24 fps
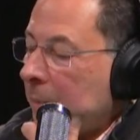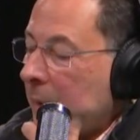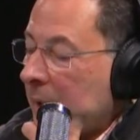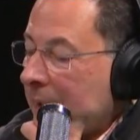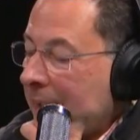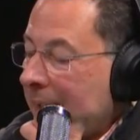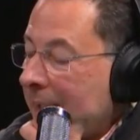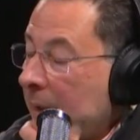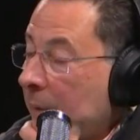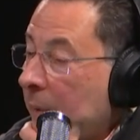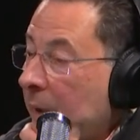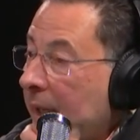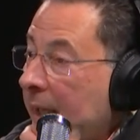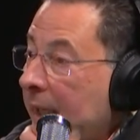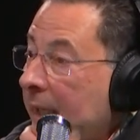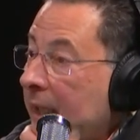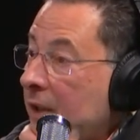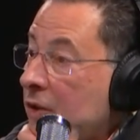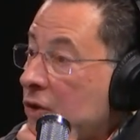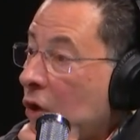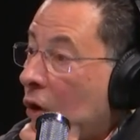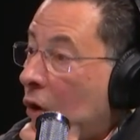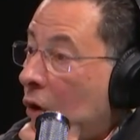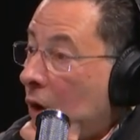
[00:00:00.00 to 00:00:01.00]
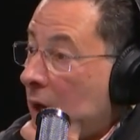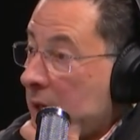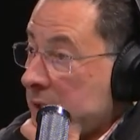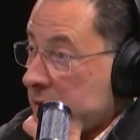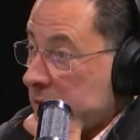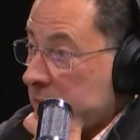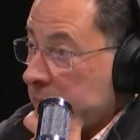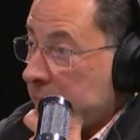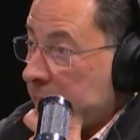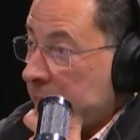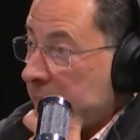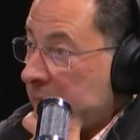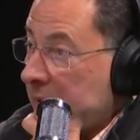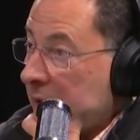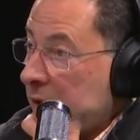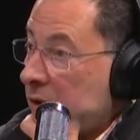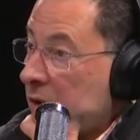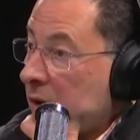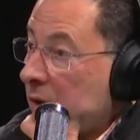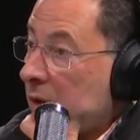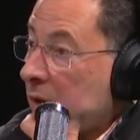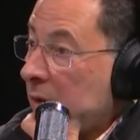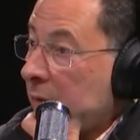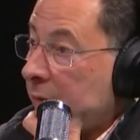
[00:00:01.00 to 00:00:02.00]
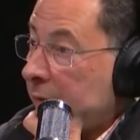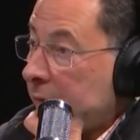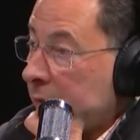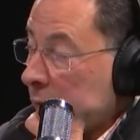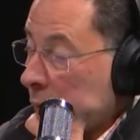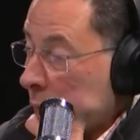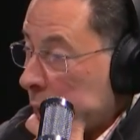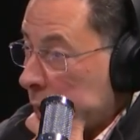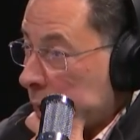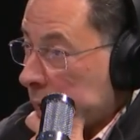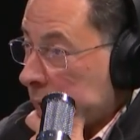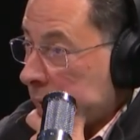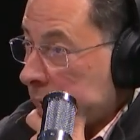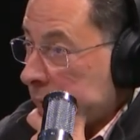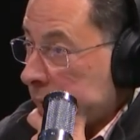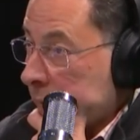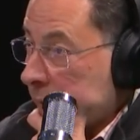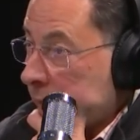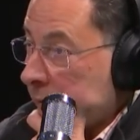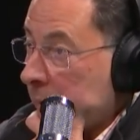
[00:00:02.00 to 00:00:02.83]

But anyway, it's awesome. They took the floor